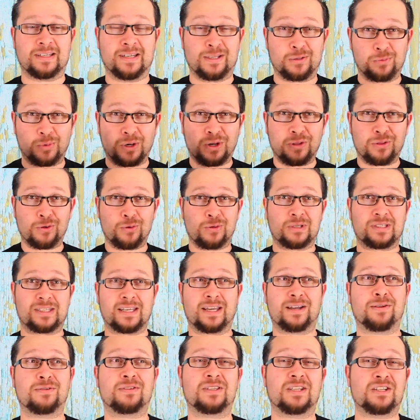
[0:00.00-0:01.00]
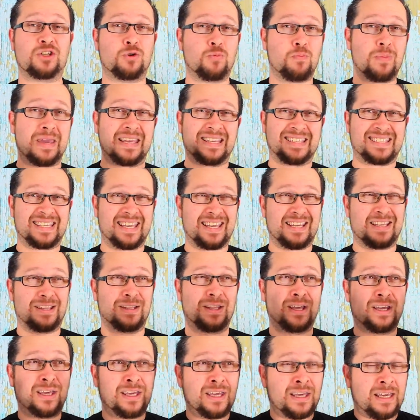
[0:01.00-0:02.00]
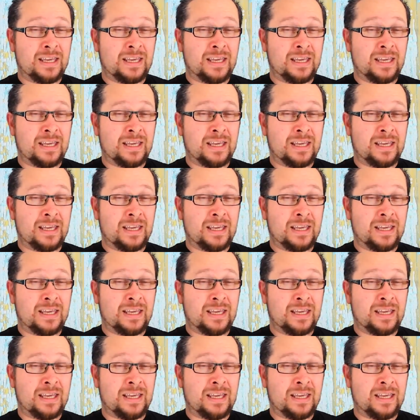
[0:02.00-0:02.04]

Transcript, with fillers: And it's one of those towns, and you mix in